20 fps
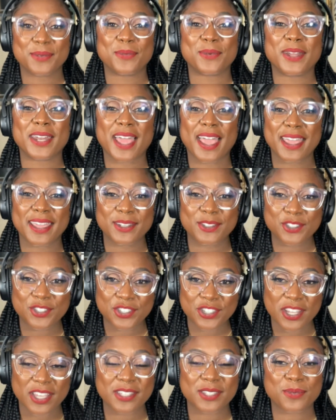what I
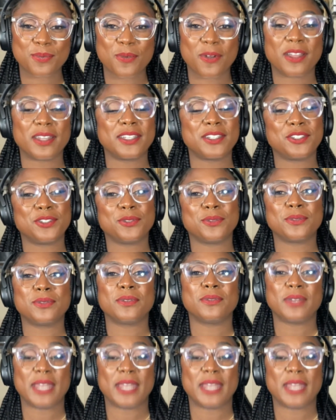just want to do